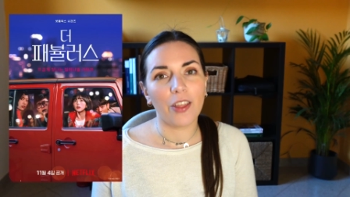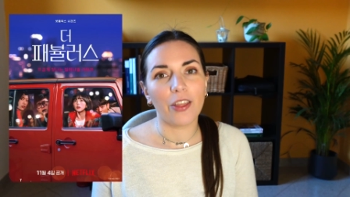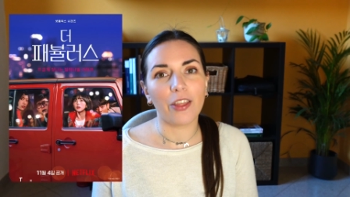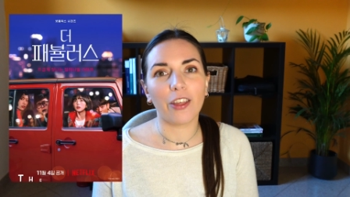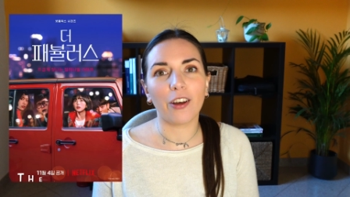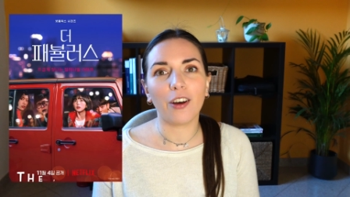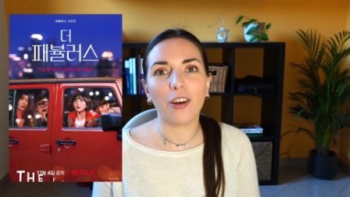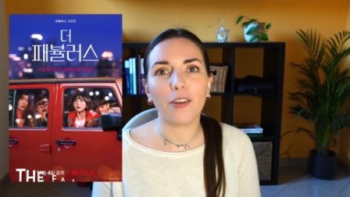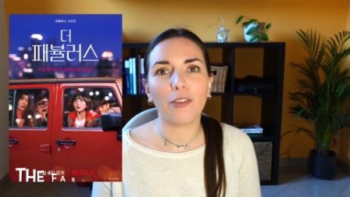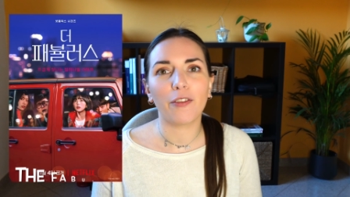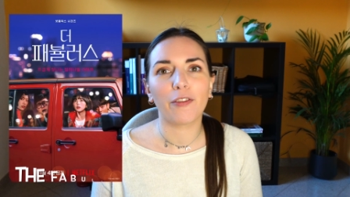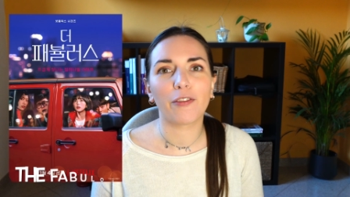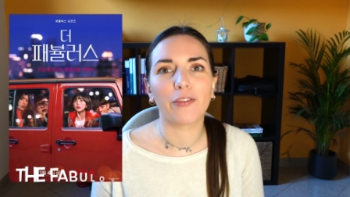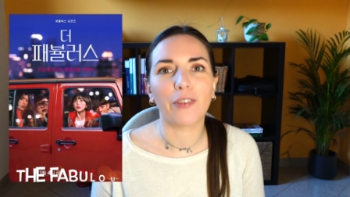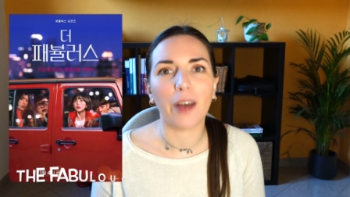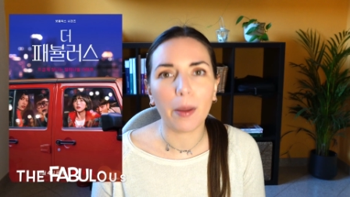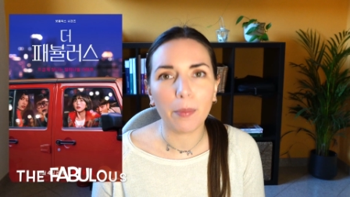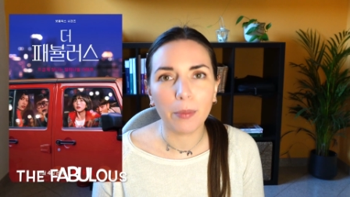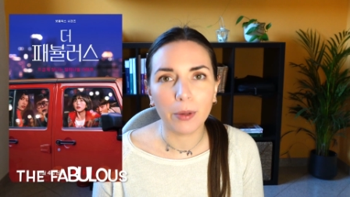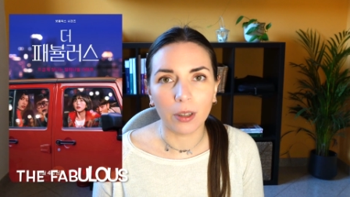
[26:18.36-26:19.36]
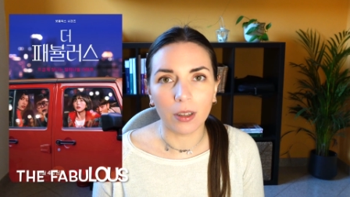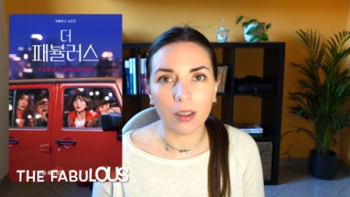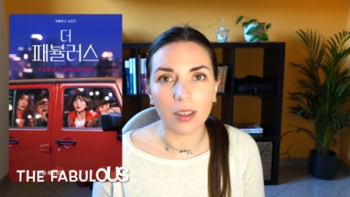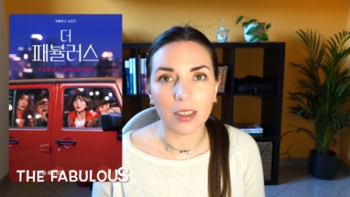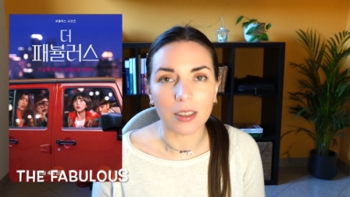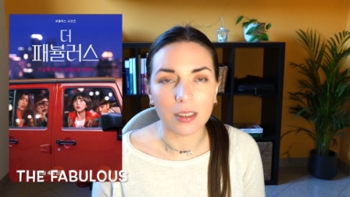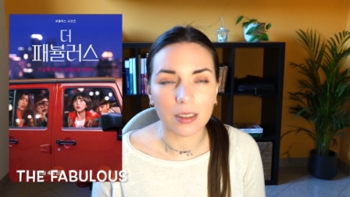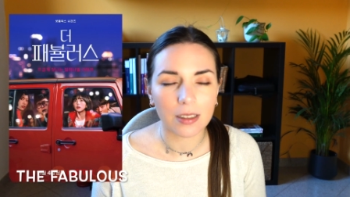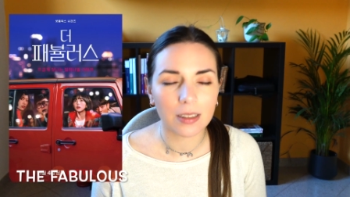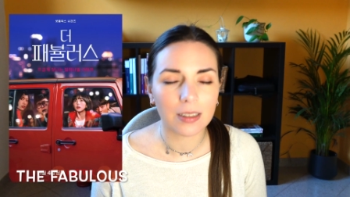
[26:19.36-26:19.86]
The
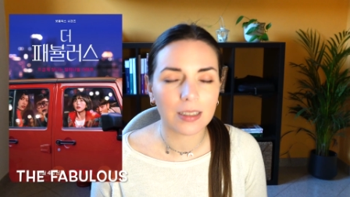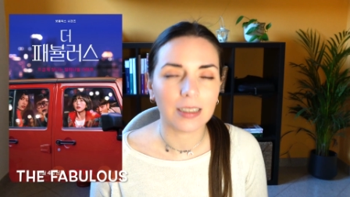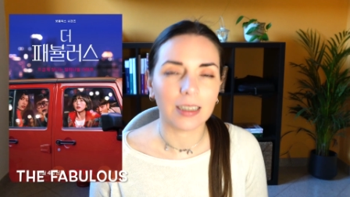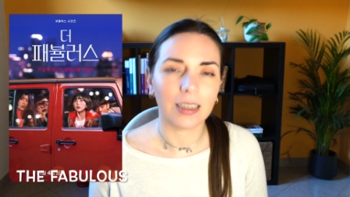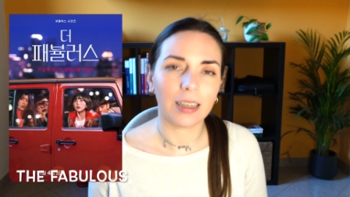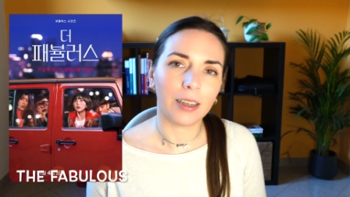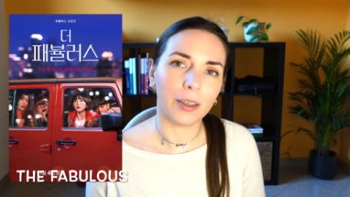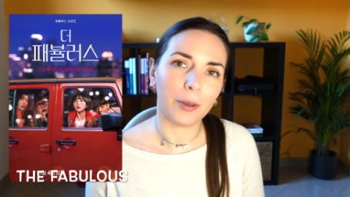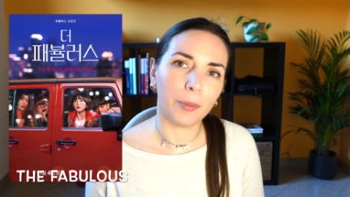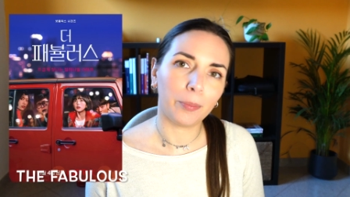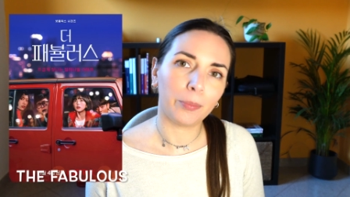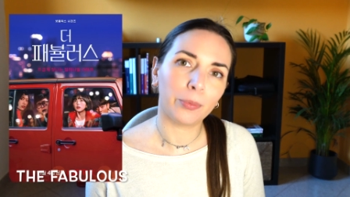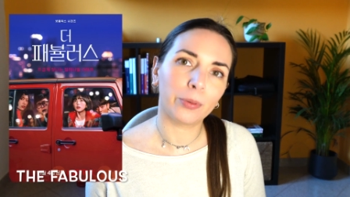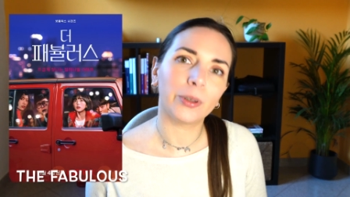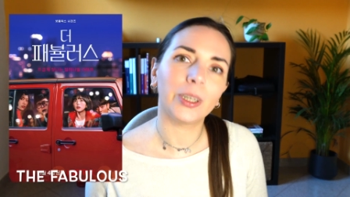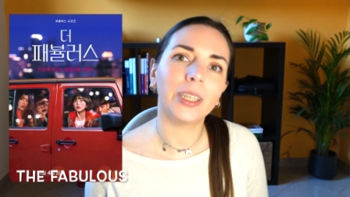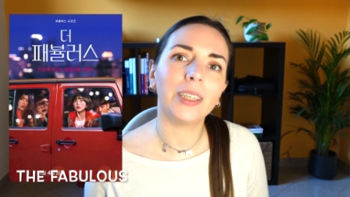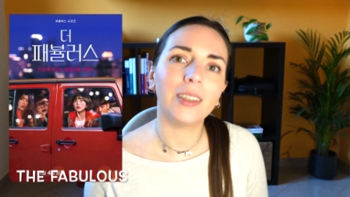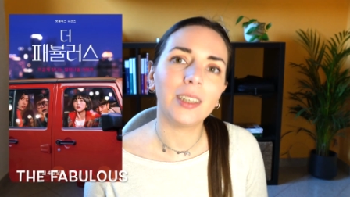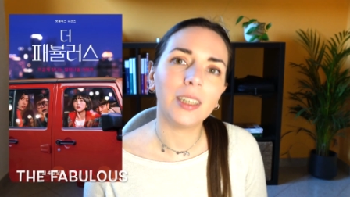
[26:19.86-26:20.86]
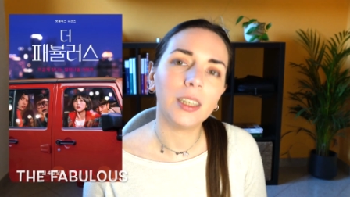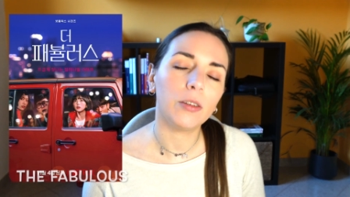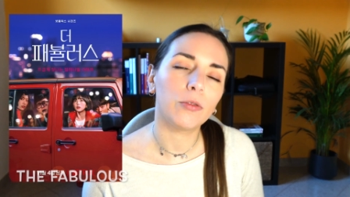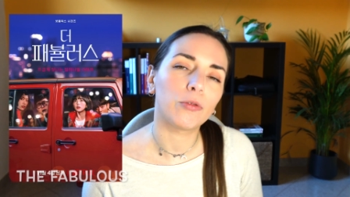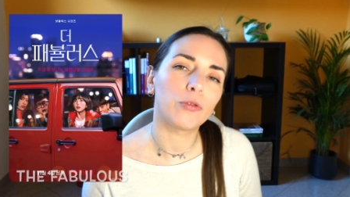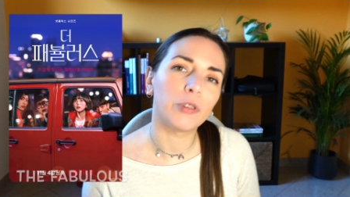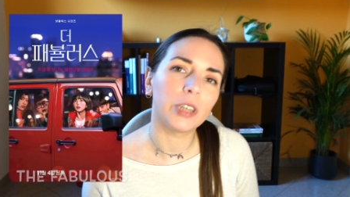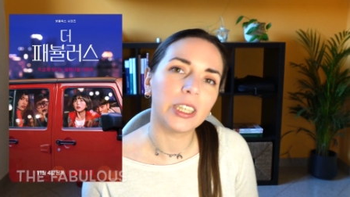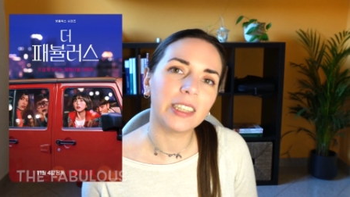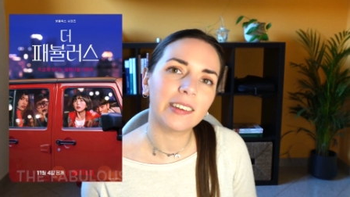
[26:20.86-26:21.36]
Fabulous, a pretty
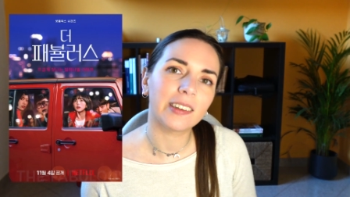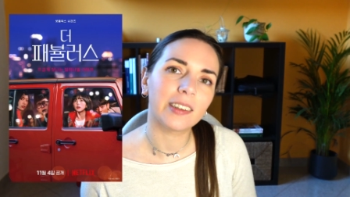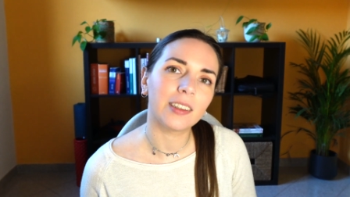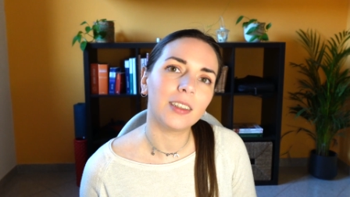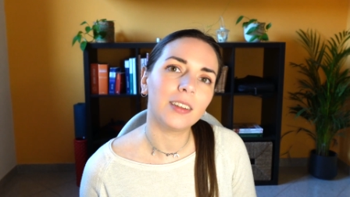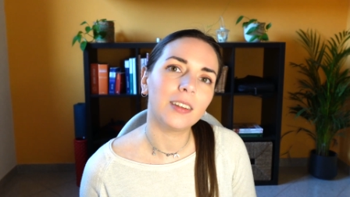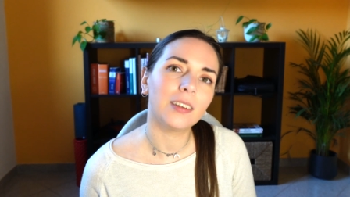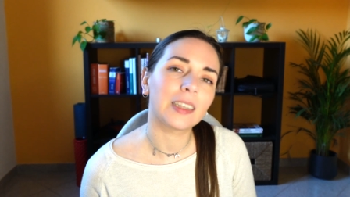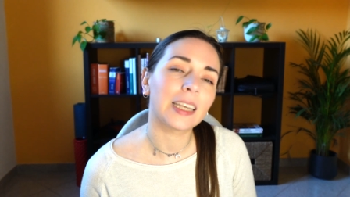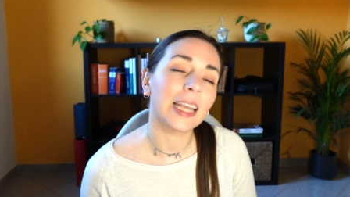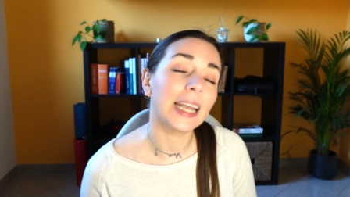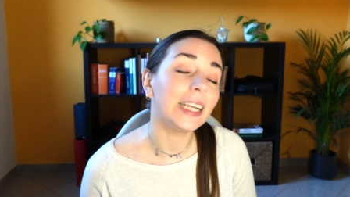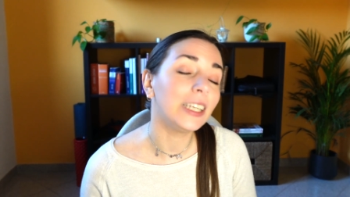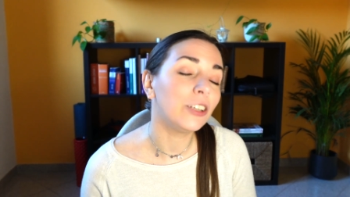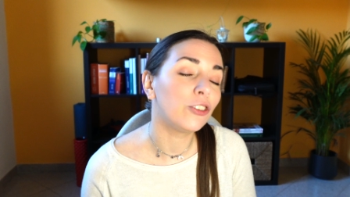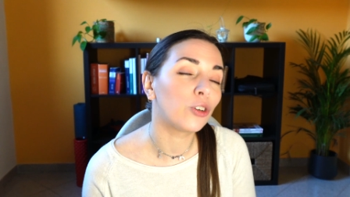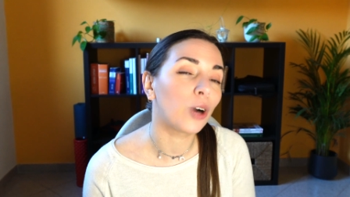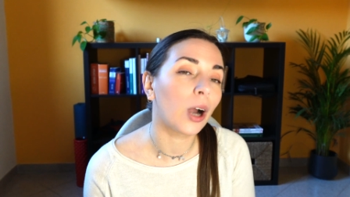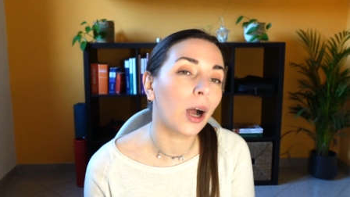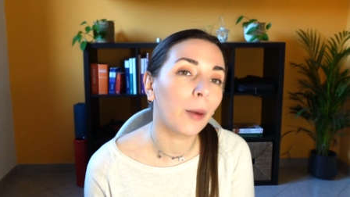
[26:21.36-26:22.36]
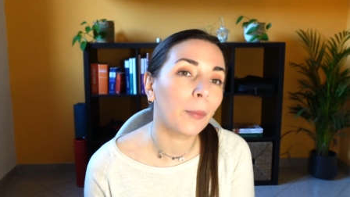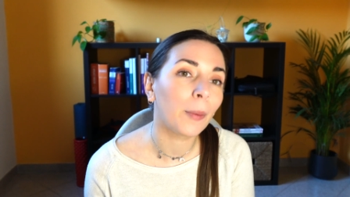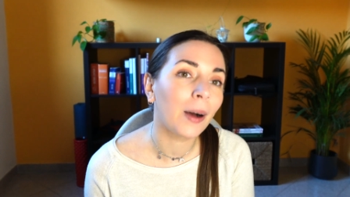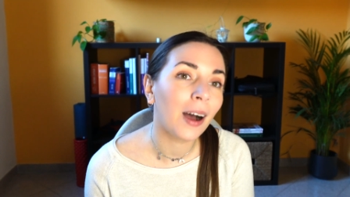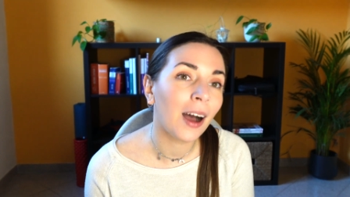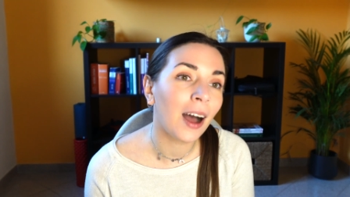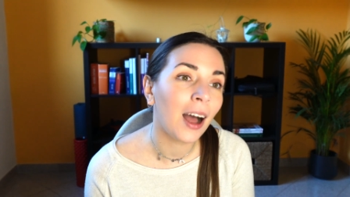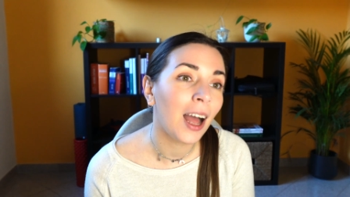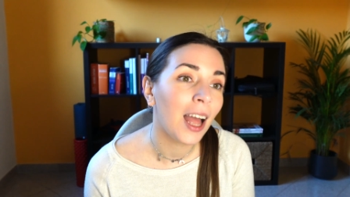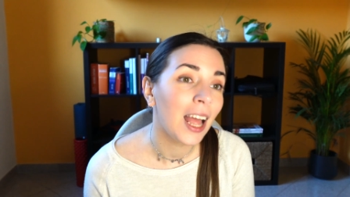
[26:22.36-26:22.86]
recent
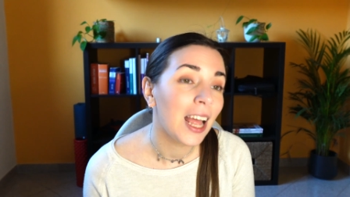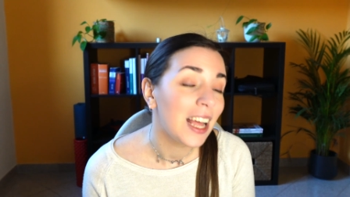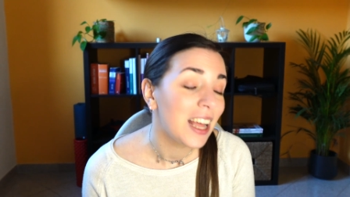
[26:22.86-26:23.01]
K-drama